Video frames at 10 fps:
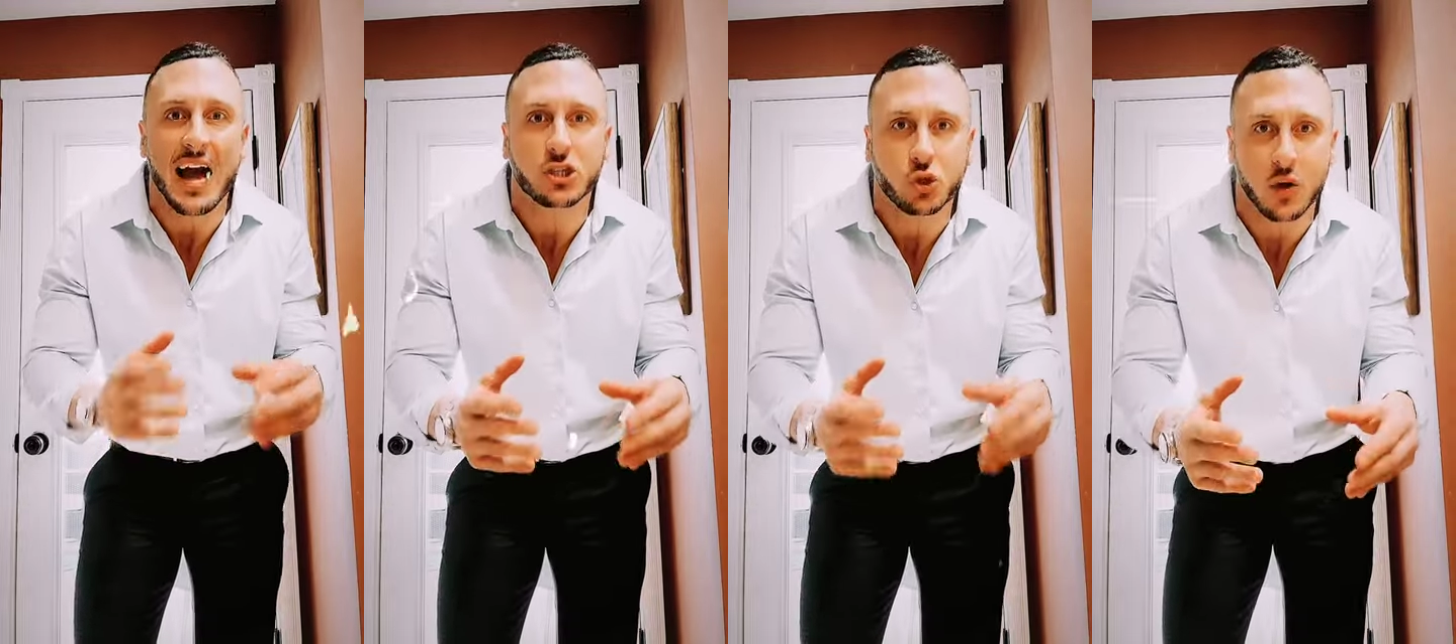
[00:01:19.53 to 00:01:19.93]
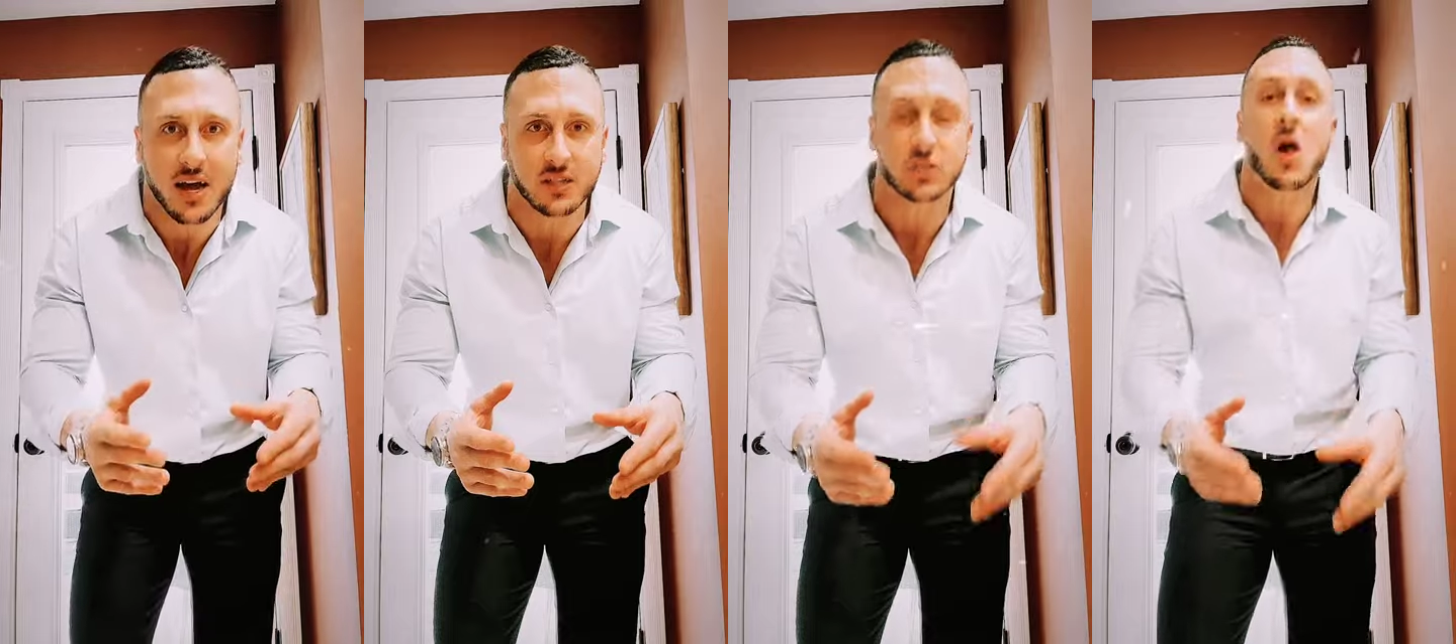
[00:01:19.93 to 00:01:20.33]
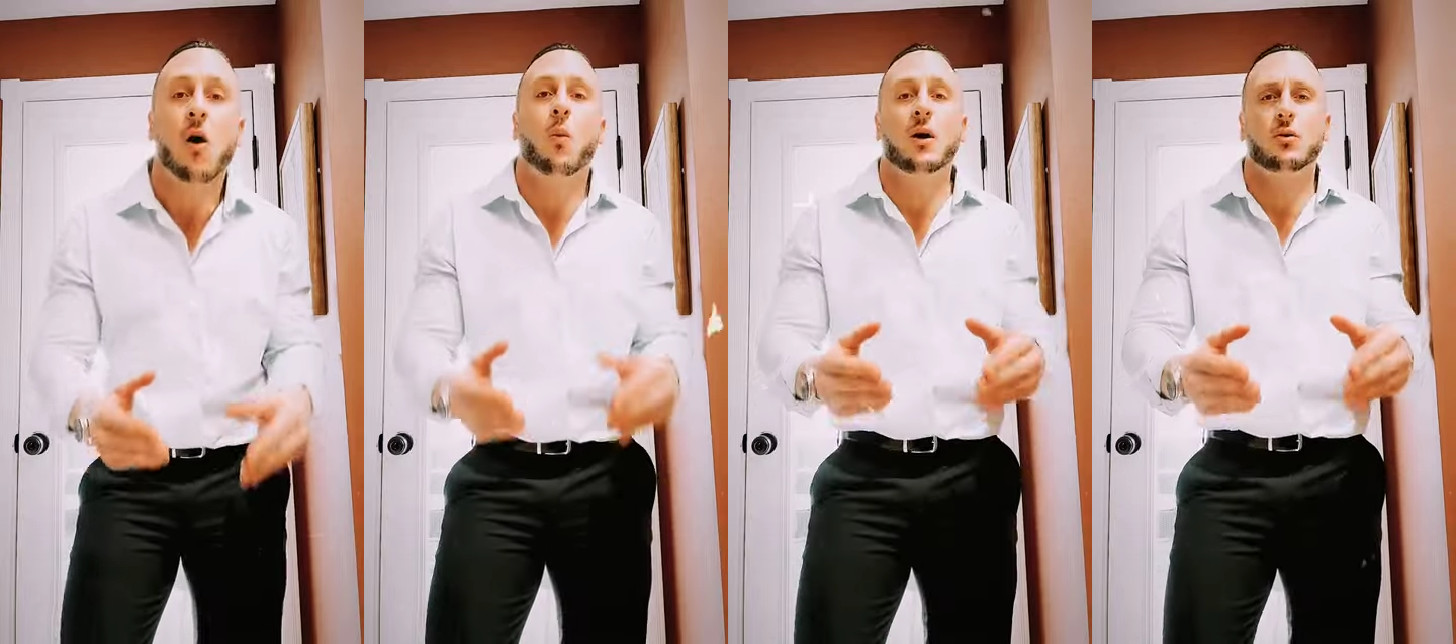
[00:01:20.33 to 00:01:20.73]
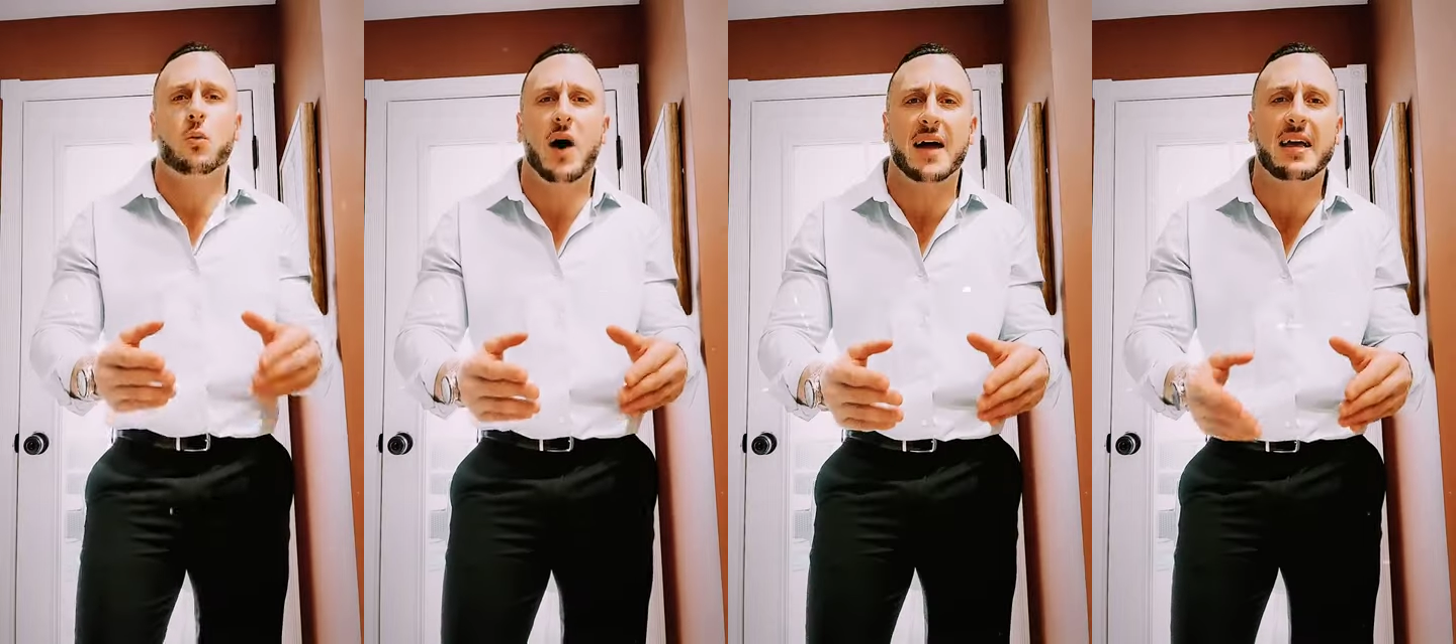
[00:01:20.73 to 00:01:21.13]
ashtrays,
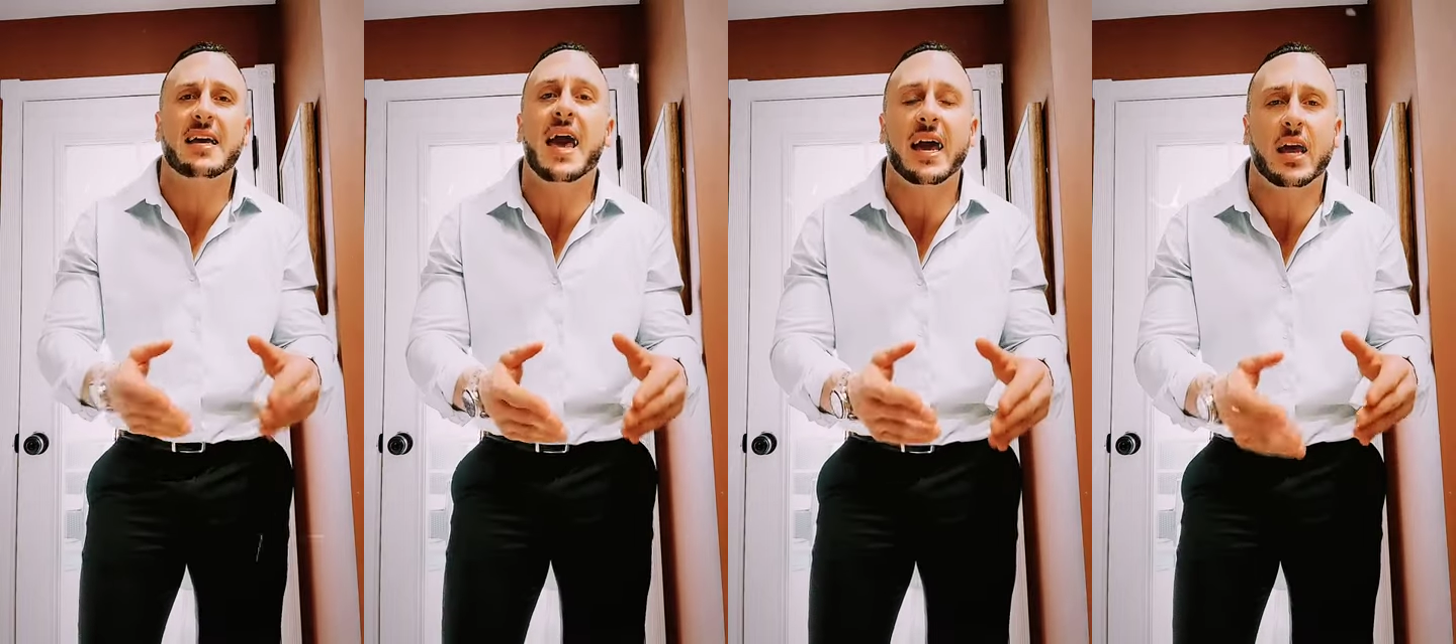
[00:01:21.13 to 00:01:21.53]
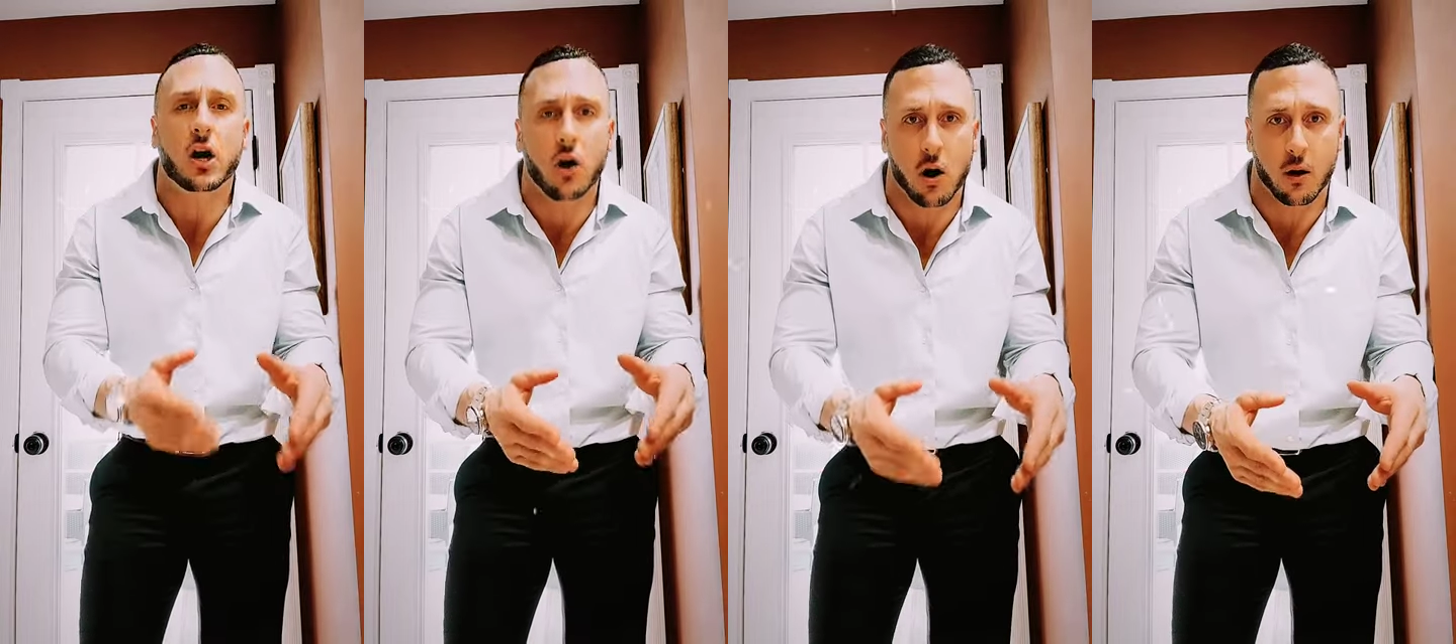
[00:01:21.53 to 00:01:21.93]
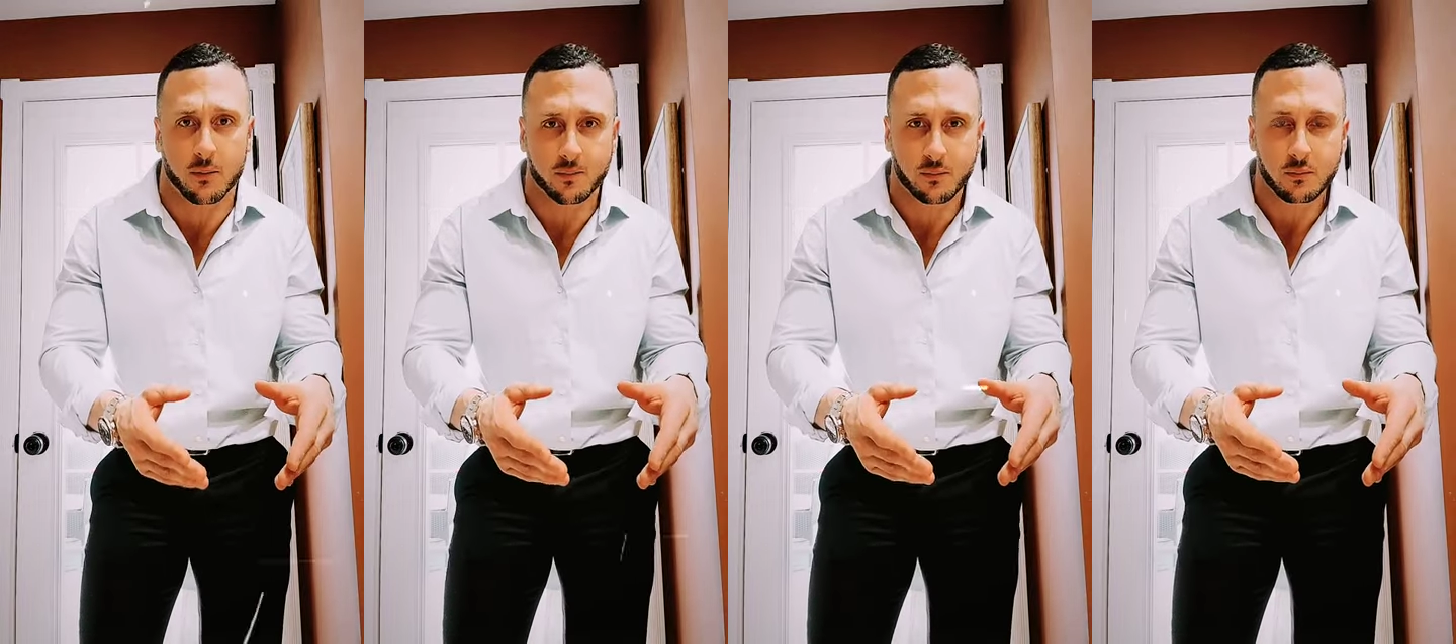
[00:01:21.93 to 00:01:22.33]
wondering why they can't get a girl.